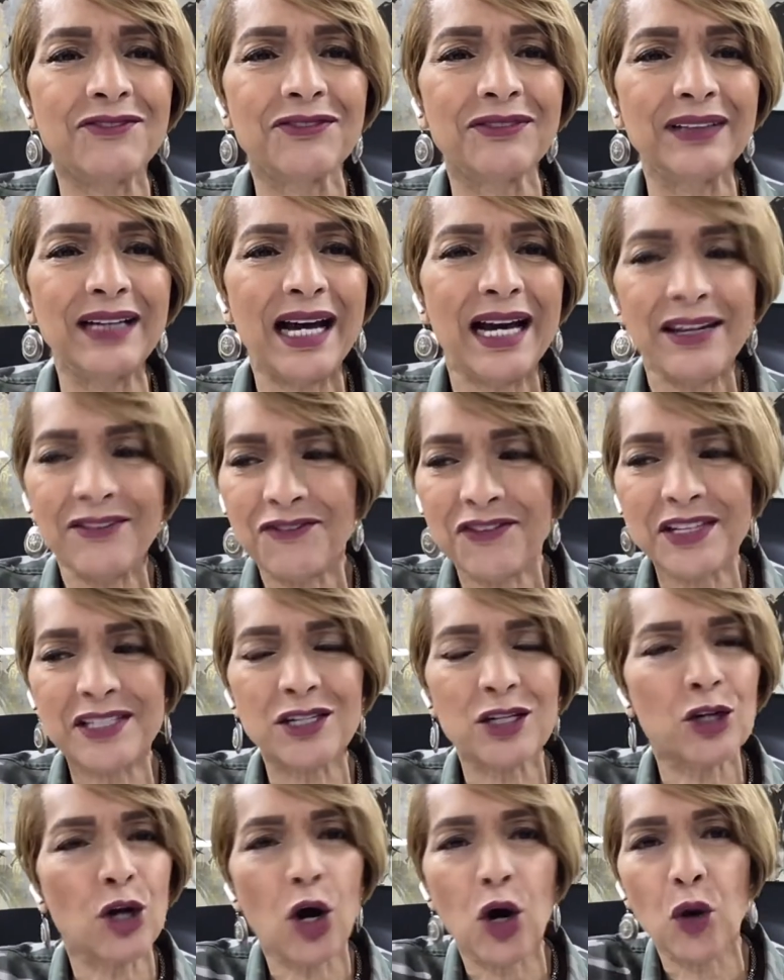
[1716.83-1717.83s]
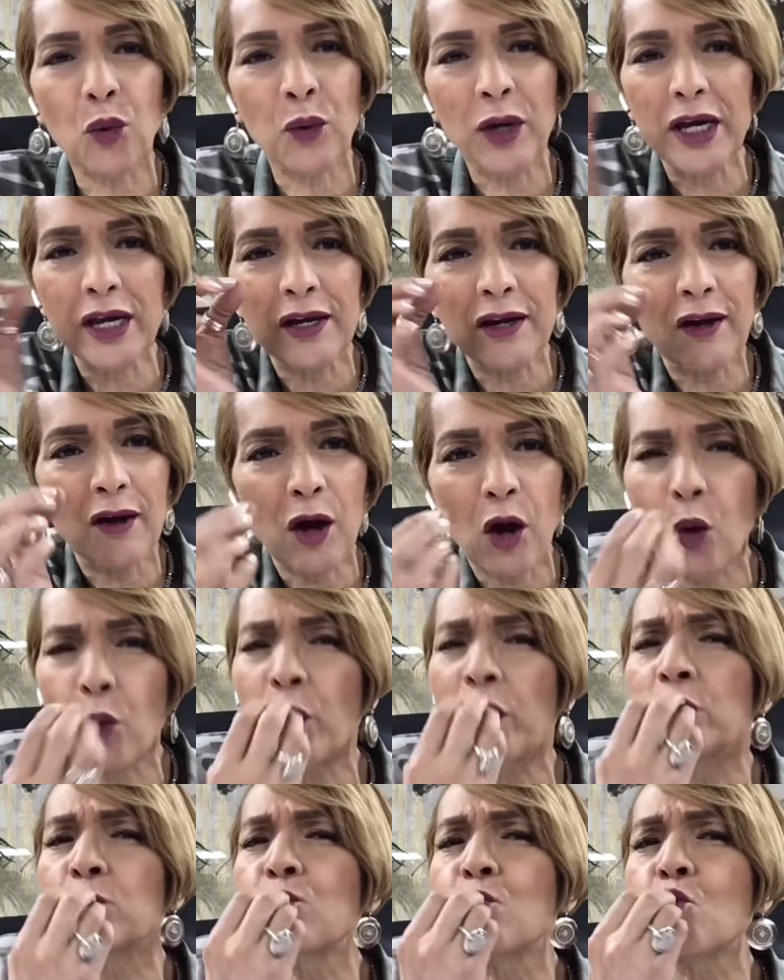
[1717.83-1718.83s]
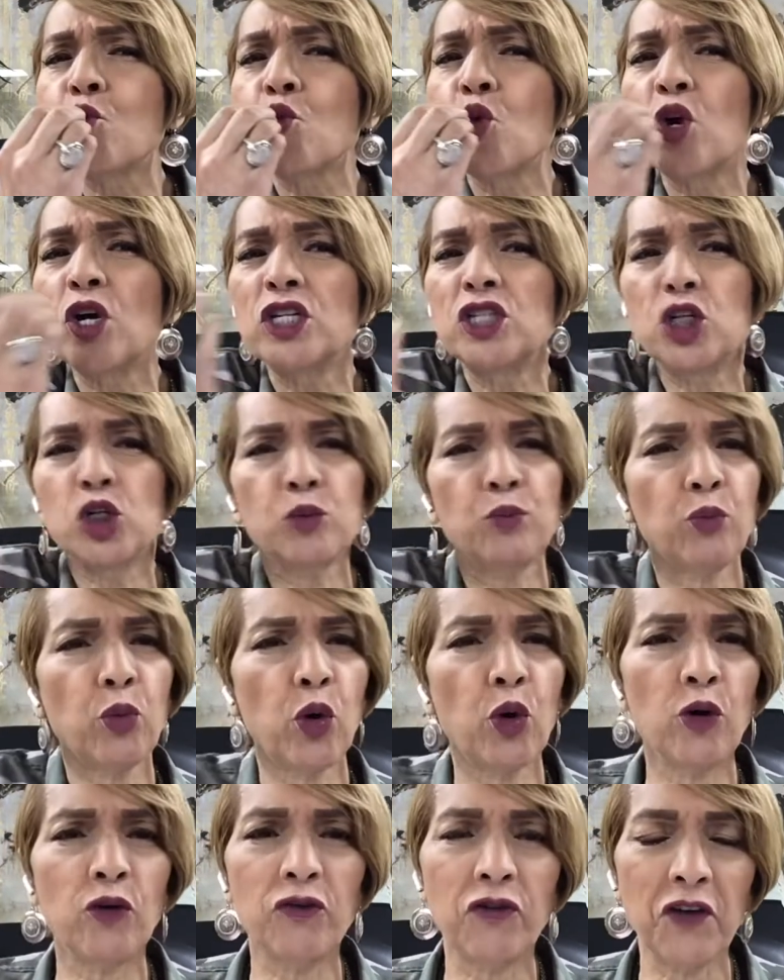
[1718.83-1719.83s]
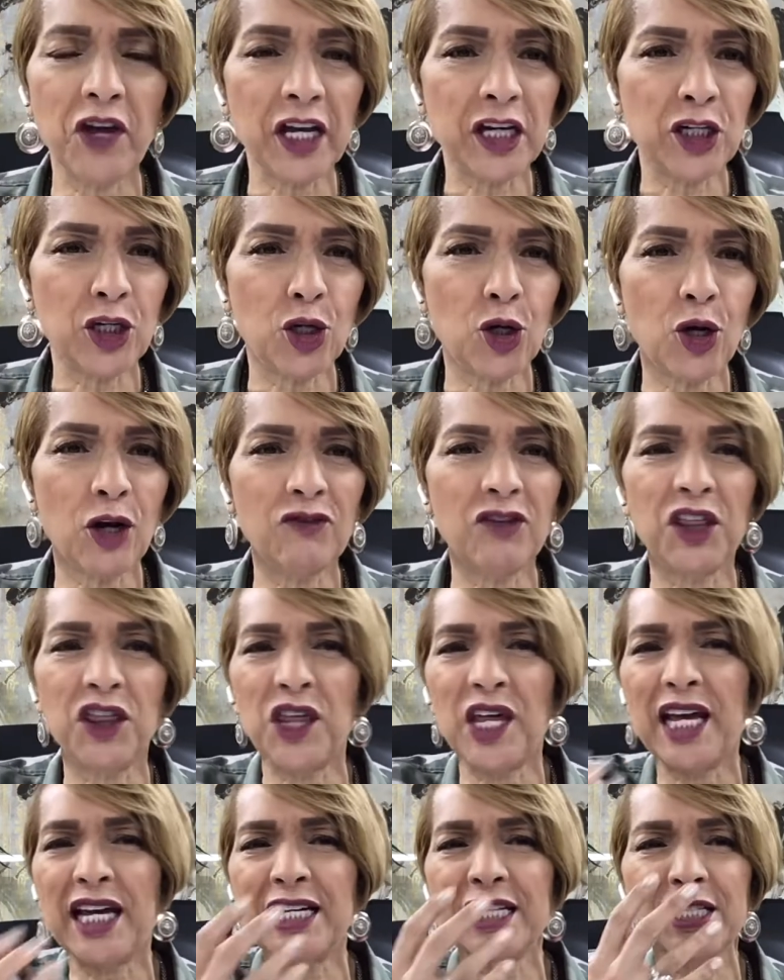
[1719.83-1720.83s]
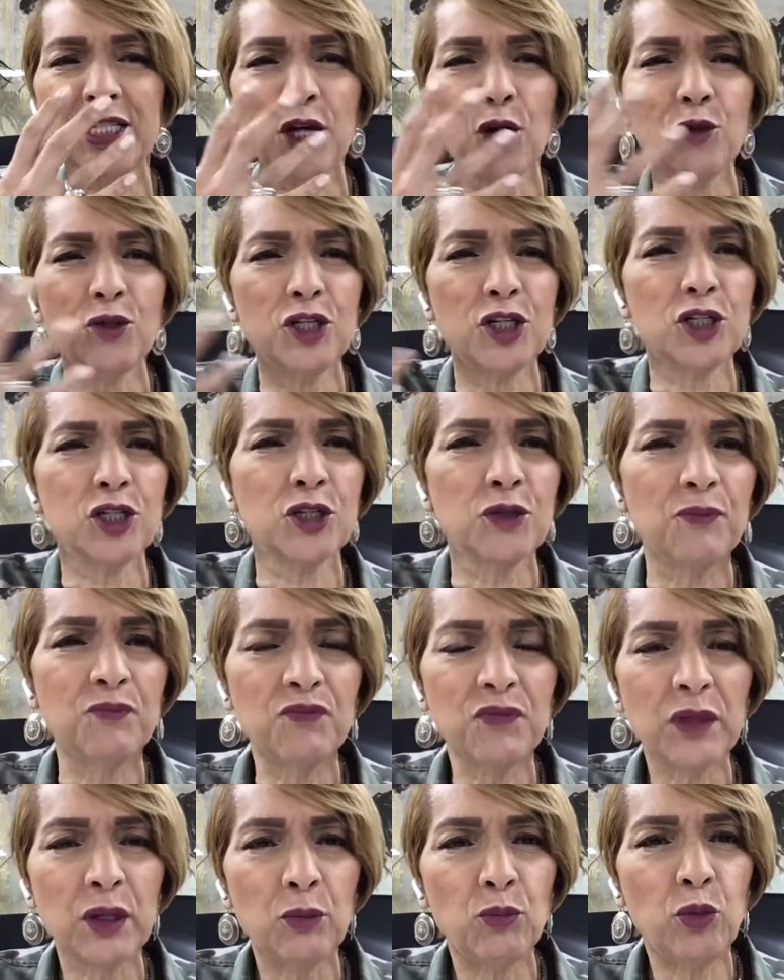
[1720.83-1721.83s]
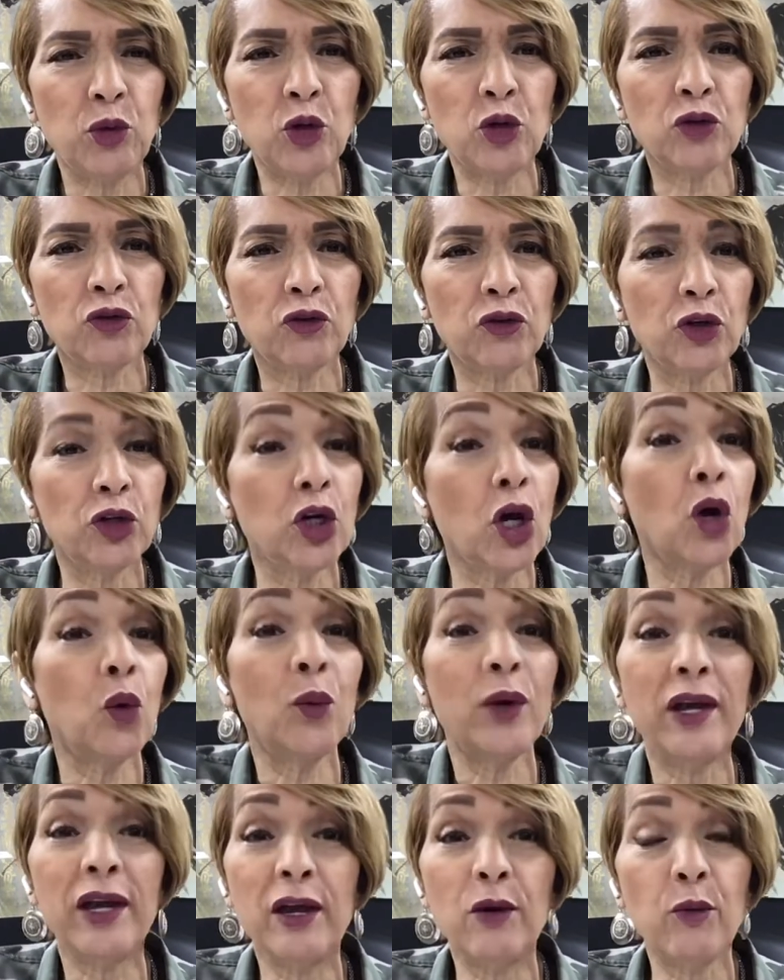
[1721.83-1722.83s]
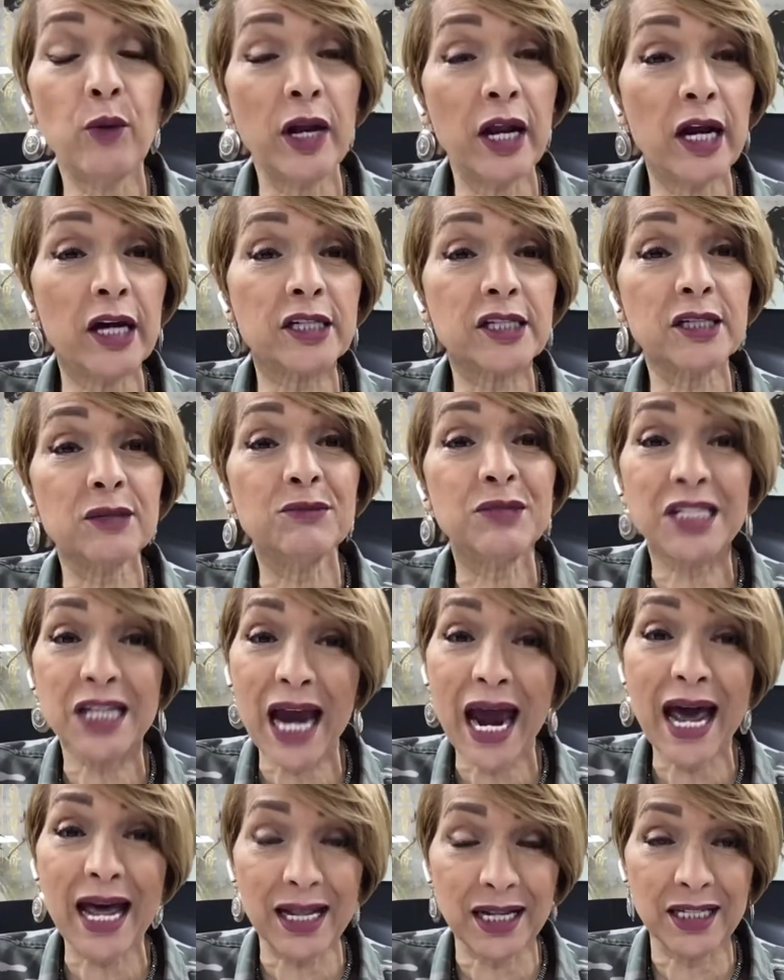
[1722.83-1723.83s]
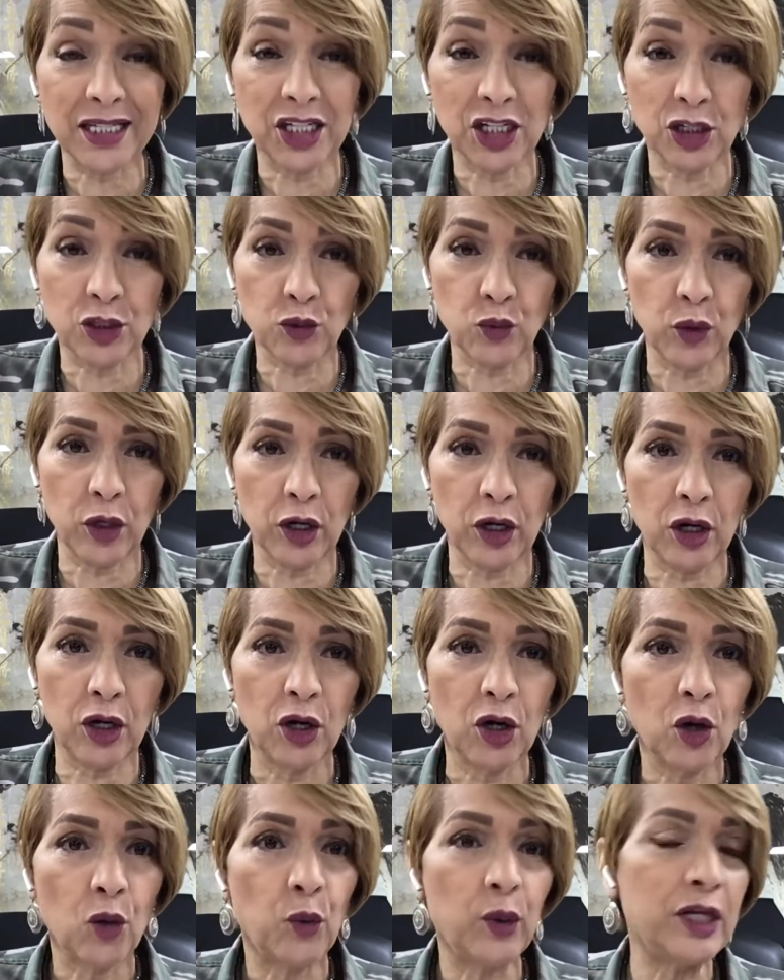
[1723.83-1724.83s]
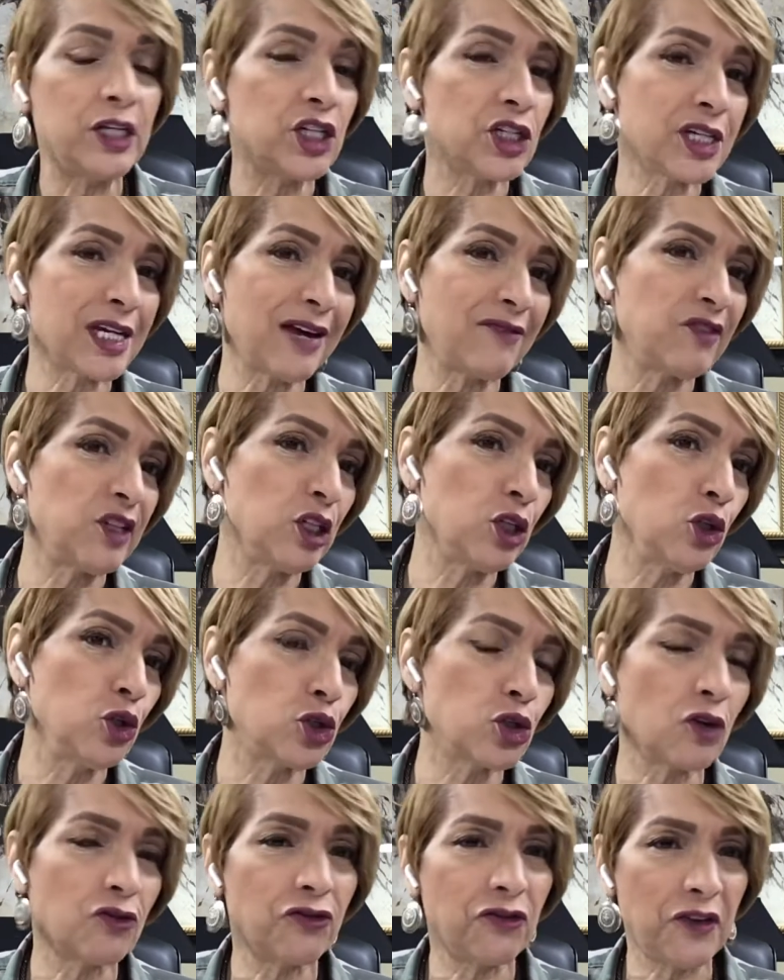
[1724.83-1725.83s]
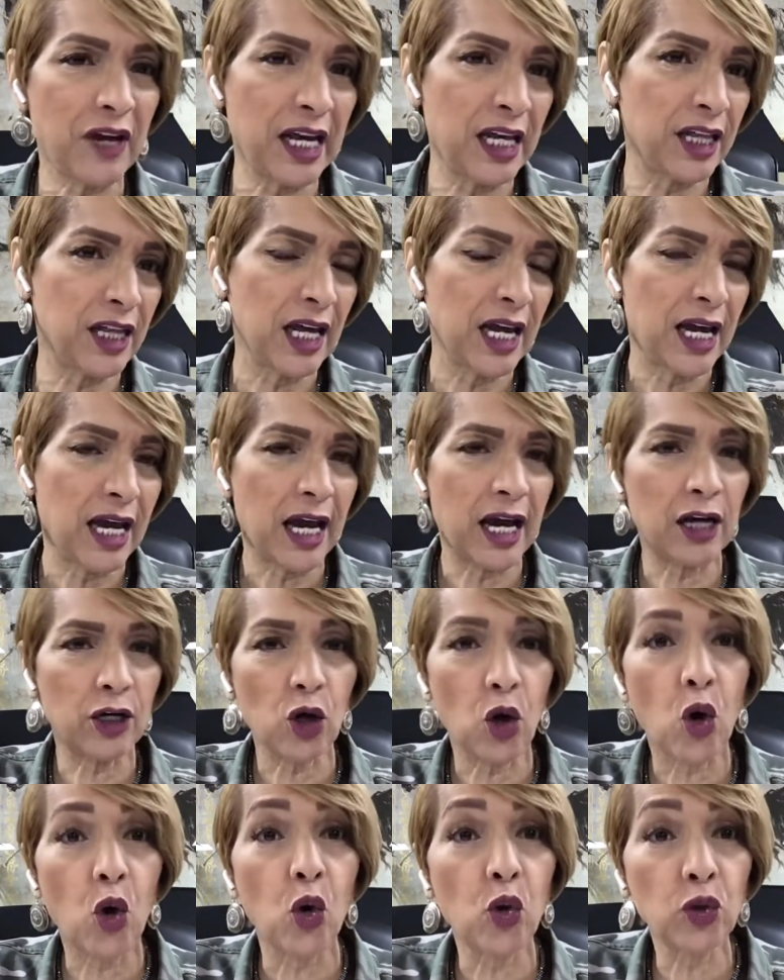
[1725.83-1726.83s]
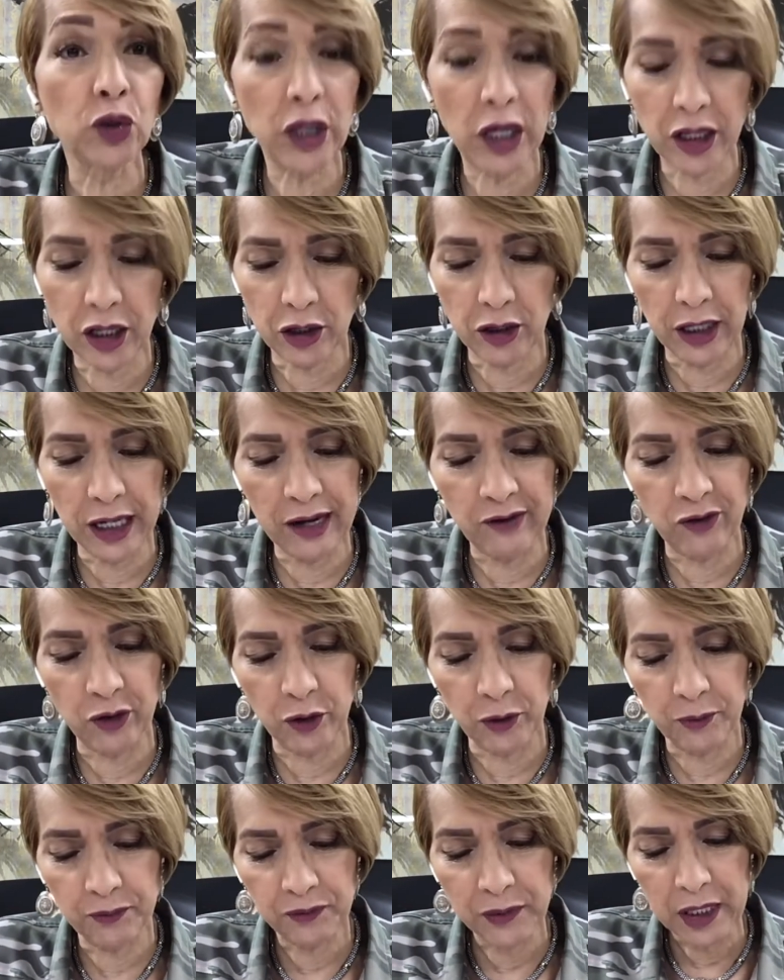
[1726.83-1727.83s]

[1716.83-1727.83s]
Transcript: Life isn't always always mm, just perfect. You know, everything's so just beautiful. No, we there's some challenges where we just have to use our faith at a whole nother level.